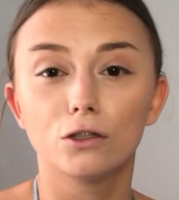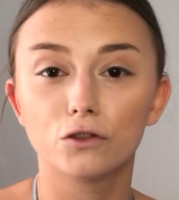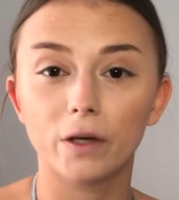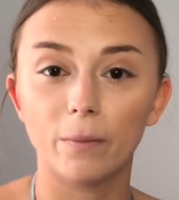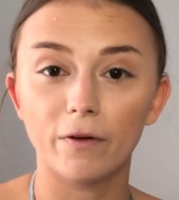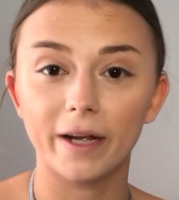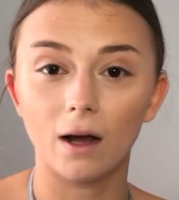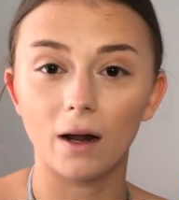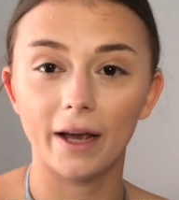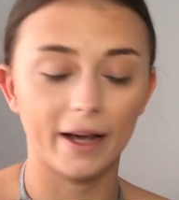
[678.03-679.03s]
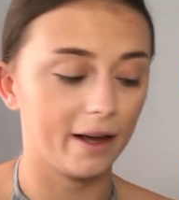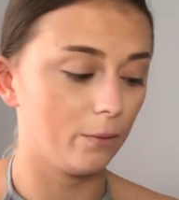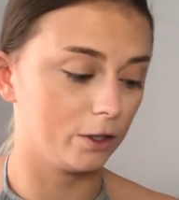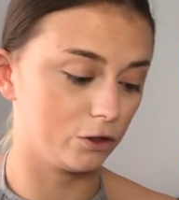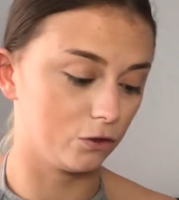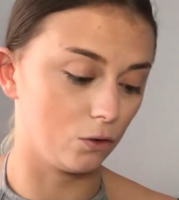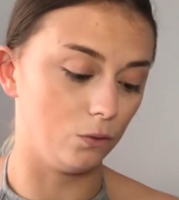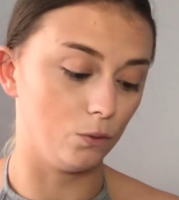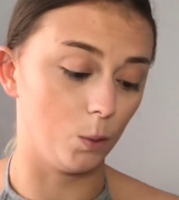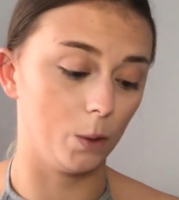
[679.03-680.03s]
shimmery colour here, which is
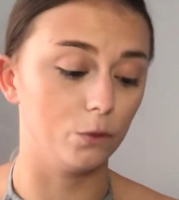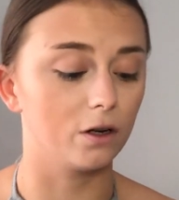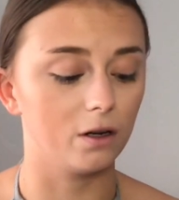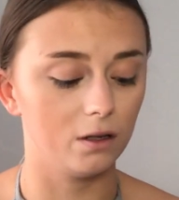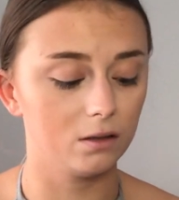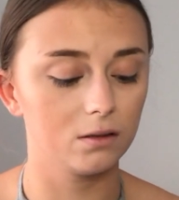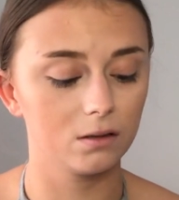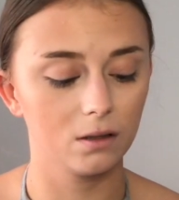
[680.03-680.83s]
called Wilderness.